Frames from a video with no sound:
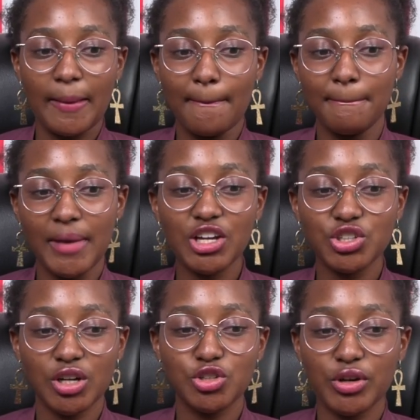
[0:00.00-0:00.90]
Make
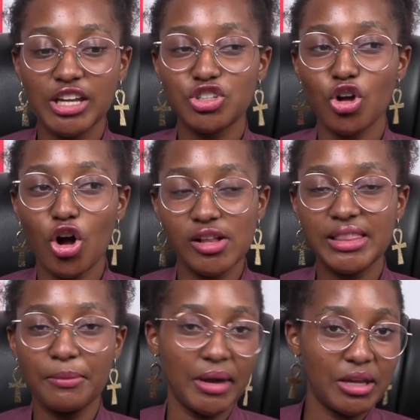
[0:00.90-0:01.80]
sure to hit all
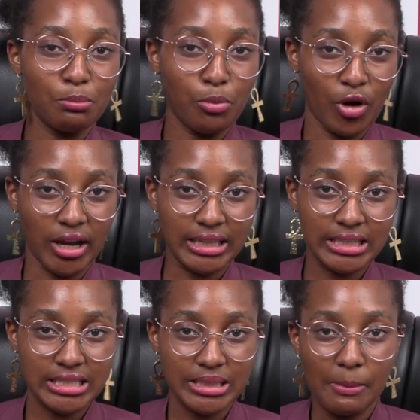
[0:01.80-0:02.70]
the main
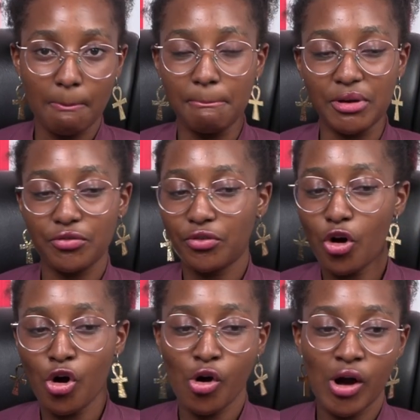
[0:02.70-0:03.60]
points
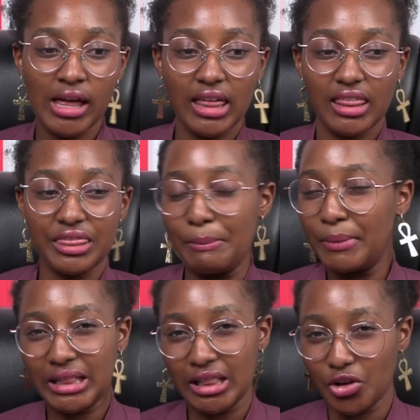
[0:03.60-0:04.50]
before the
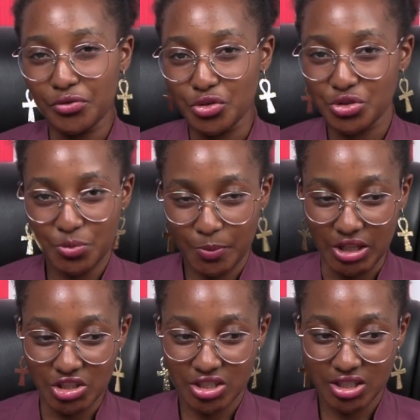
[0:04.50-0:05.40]
middle of your
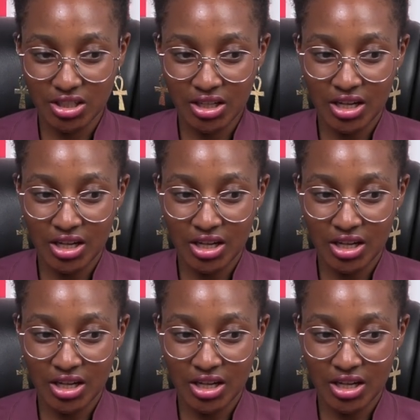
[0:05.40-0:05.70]
speech.